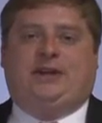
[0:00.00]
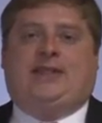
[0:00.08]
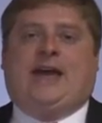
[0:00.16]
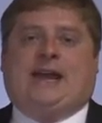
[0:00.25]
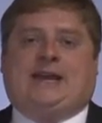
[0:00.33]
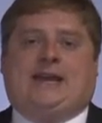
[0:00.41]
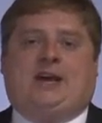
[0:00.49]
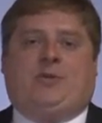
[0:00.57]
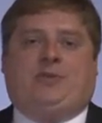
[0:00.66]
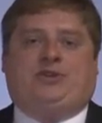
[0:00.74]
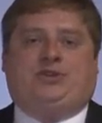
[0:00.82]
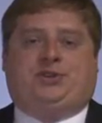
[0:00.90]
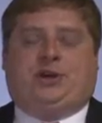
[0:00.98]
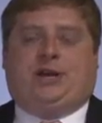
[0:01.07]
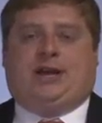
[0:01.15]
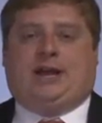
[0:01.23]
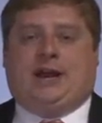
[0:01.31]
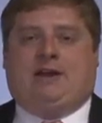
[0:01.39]
that can help the jury
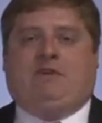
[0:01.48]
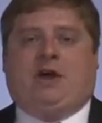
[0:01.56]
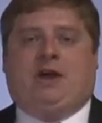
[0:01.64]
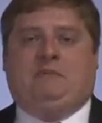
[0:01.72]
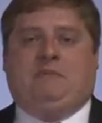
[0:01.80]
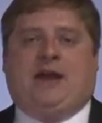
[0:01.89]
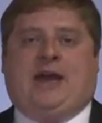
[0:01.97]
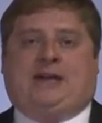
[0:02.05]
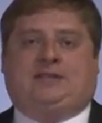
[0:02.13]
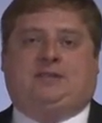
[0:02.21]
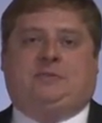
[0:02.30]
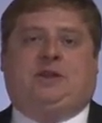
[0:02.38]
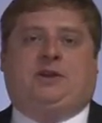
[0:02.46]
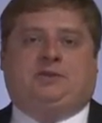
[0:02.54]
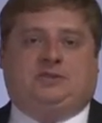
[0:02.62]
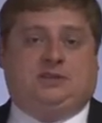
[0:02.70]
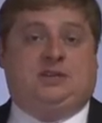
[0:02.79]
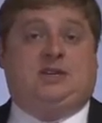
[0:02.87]
to kind of unpack some of
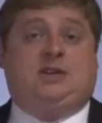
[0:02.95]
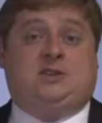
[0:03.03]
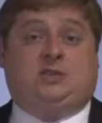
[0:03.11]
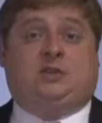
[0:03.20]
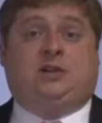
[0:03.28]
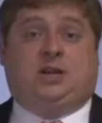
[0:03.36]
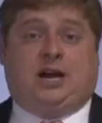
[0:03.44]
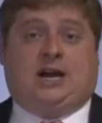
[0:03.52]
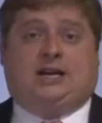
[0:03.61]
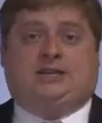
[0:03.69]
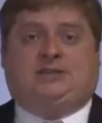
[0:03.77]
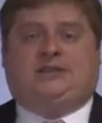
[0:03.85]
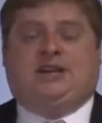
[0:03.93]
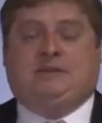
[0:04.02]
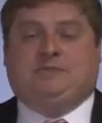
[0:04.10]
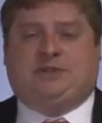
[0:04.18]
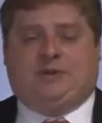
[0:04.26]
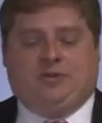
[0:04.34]
those legal
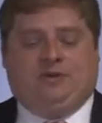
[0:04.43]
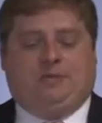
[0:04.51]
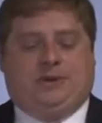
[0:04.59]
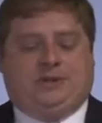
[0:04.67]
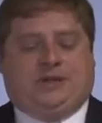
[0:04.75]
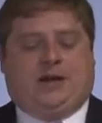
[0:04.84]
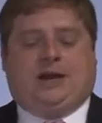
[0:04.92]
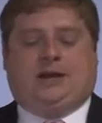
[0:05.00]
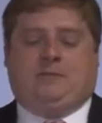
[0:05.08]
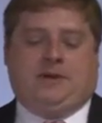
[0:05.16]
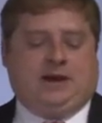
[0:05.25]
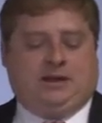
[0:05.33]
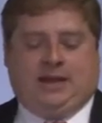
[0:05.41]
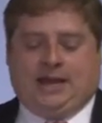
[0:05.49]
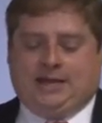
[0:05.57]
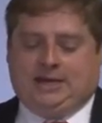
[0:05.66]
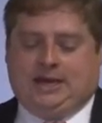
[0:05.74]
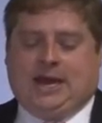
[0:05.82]
concepts that we've been talking about,
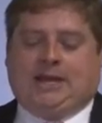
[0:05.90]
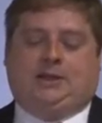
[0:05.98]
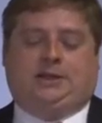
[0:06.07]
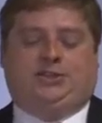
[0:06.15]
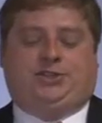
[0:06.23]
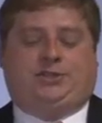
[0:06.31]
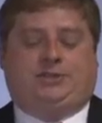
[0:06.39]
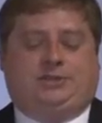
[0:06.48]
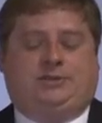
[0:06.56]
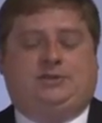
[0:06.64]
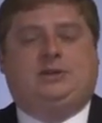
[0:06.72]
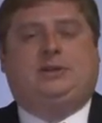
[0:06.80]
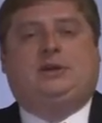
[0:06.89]
like negligence.